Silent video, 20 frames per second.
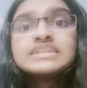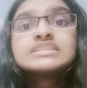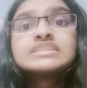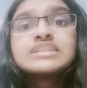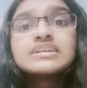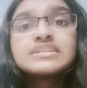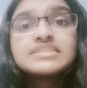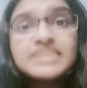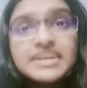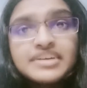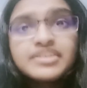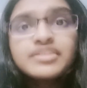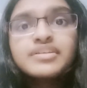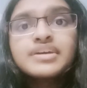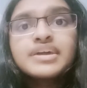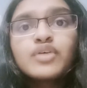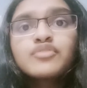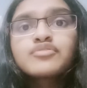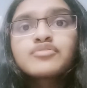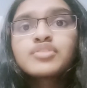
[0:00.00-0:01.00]
The
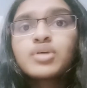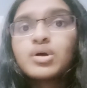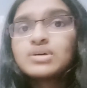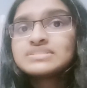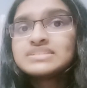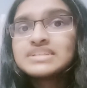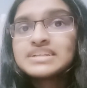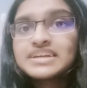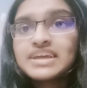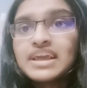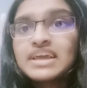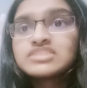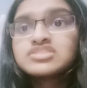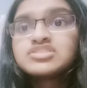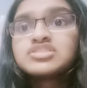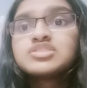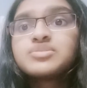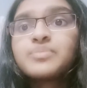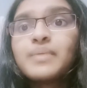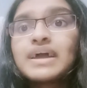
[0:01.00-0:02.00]
degree of
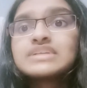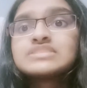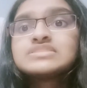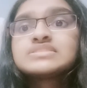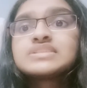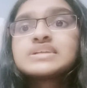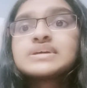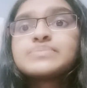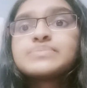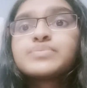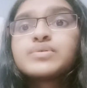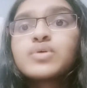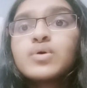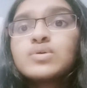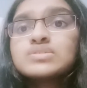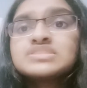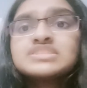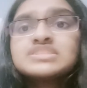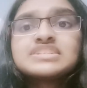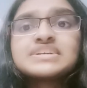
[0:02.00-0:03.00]
cross-linkage determines the
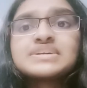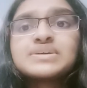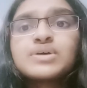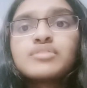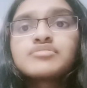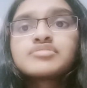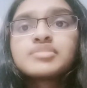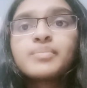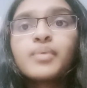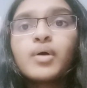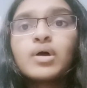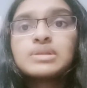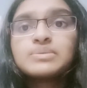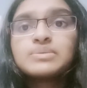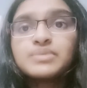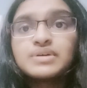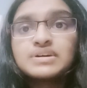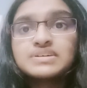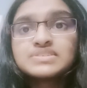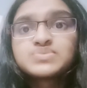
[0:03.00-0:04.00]
porosity of the
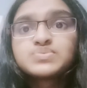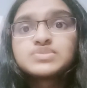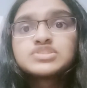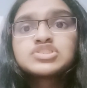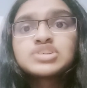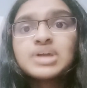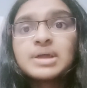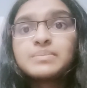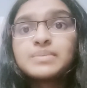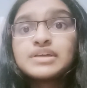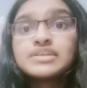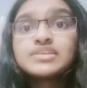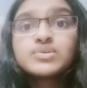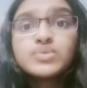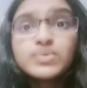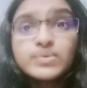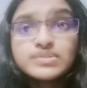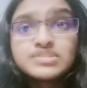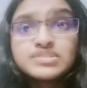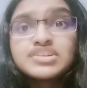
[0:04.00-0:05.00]
polymers, which can be
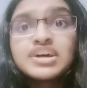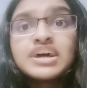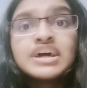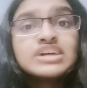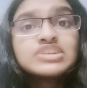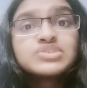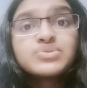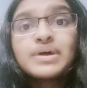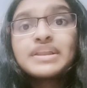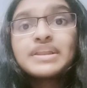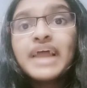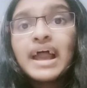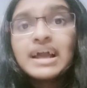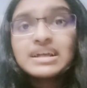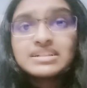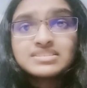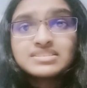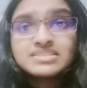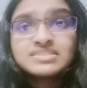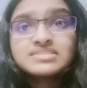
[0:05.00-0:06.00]
used to
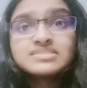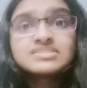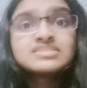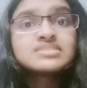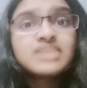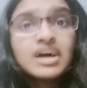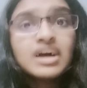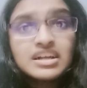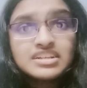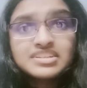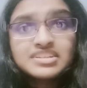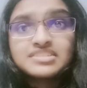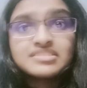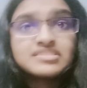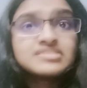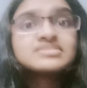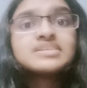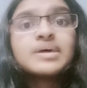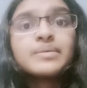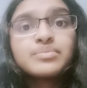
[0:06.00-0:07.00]
enhance
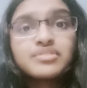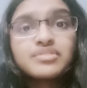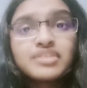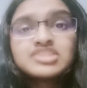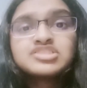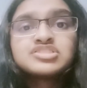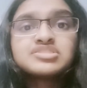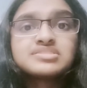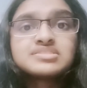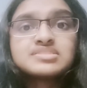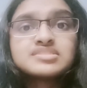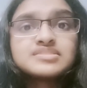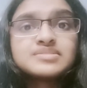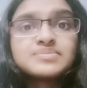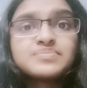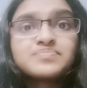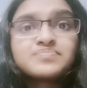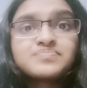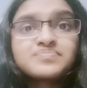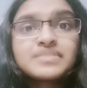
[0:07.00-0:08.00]
certain
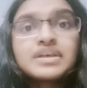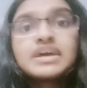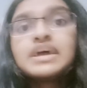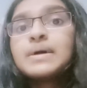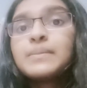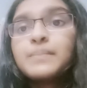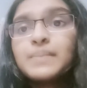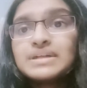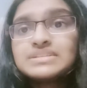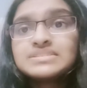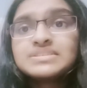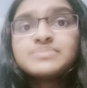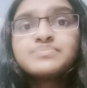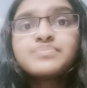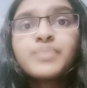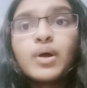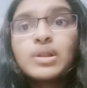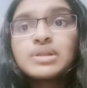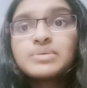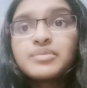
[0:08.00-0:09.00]
separations.
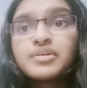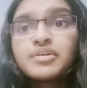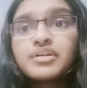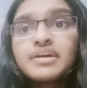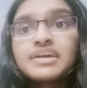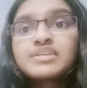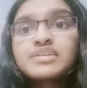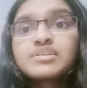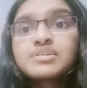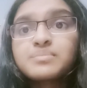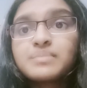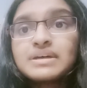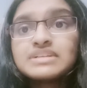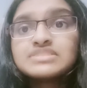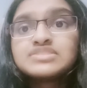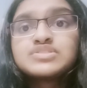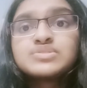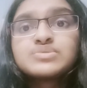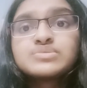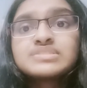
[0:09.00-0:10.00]
Benson Polymeric
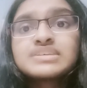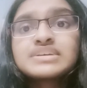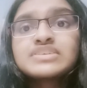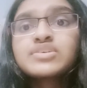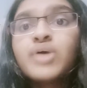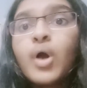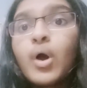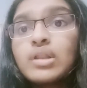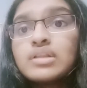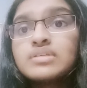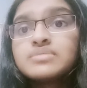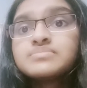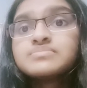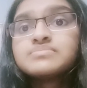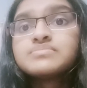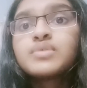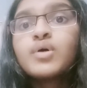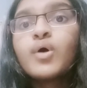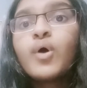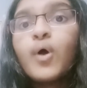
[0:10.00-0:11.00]
recommends using
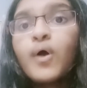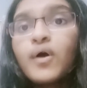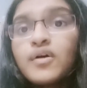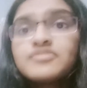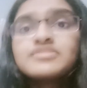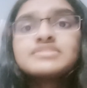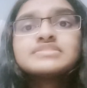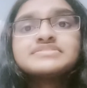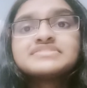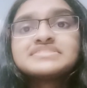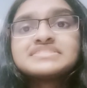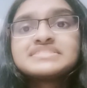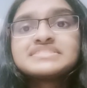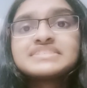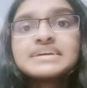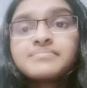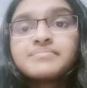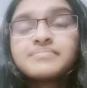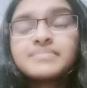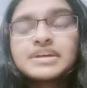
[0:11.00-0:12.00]
column ovens
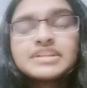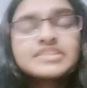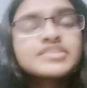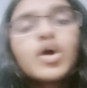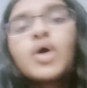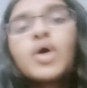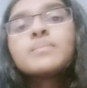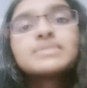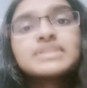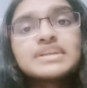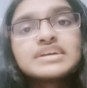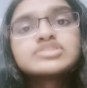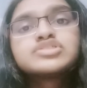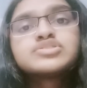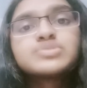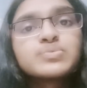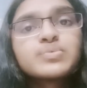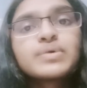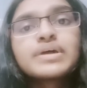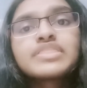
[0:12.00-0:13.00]
in
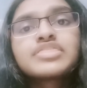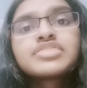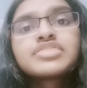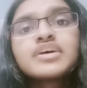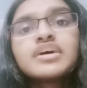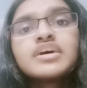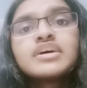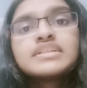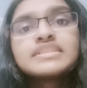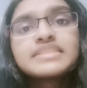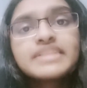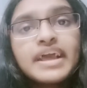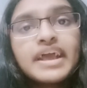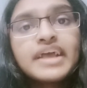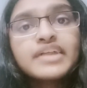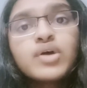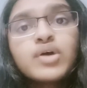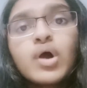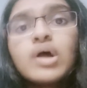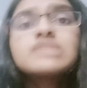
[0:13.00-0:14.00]
combination with
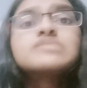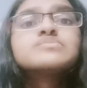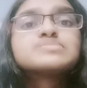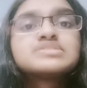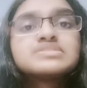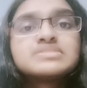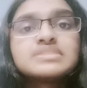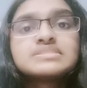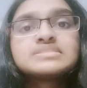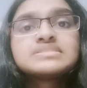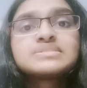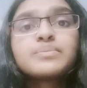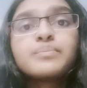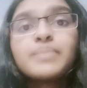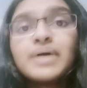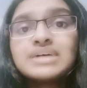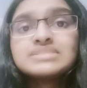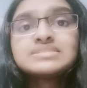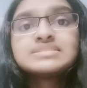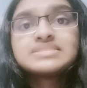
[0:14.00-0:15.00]
their columns, since the
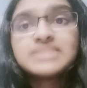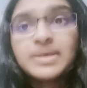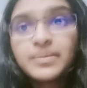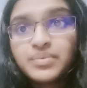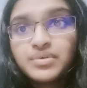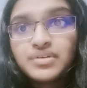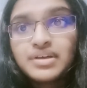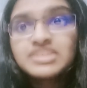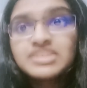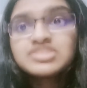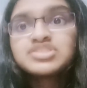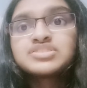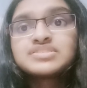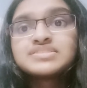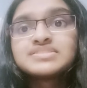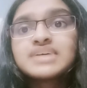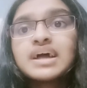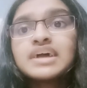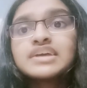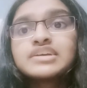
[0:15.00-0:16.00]
best
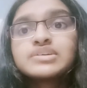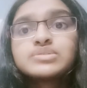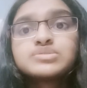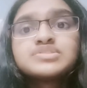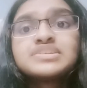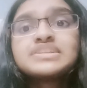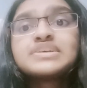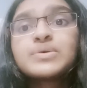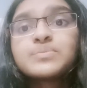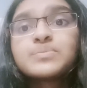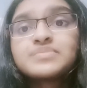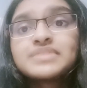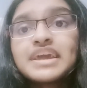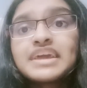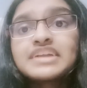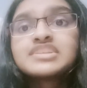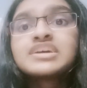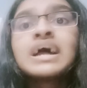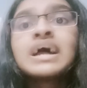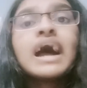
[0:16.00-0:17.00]
separations are usually
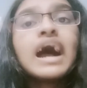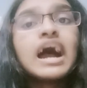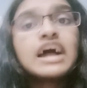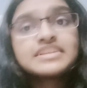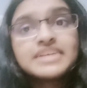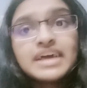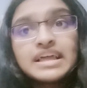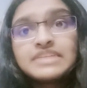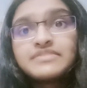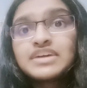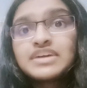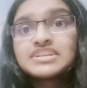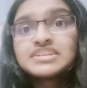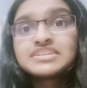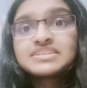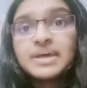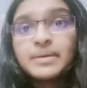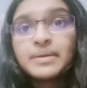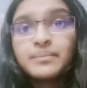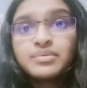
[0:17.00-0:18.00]
obtained at
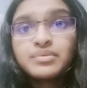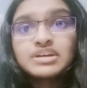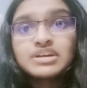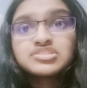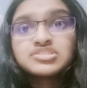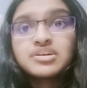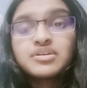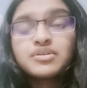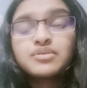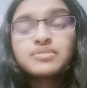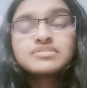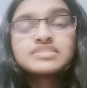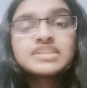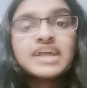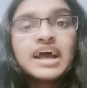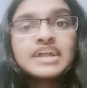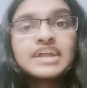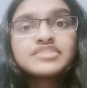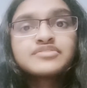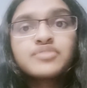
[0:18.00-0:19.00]
elevated temperature
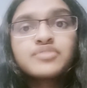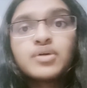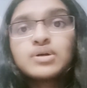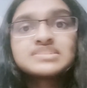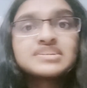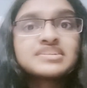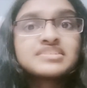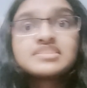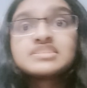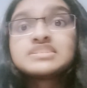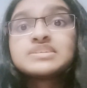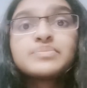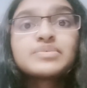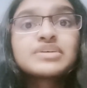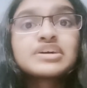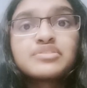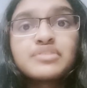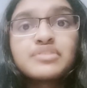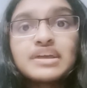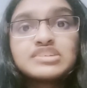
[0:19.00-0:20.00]
that falls under the
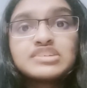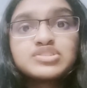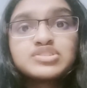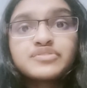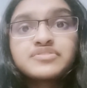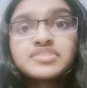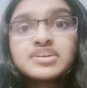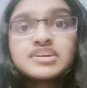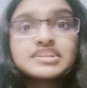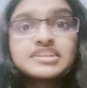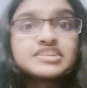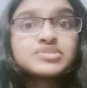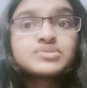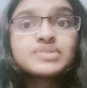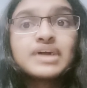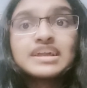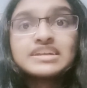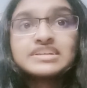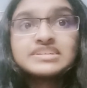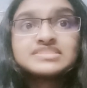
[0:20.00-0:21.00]
typical range of 30 to
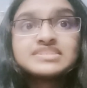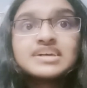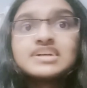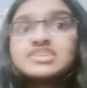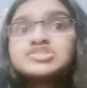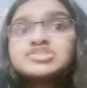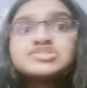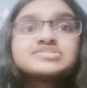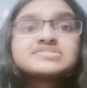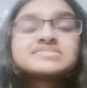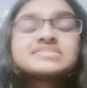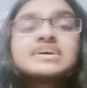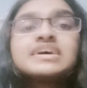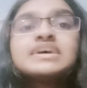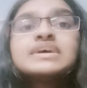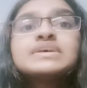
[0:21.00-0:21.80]
90 Celsius.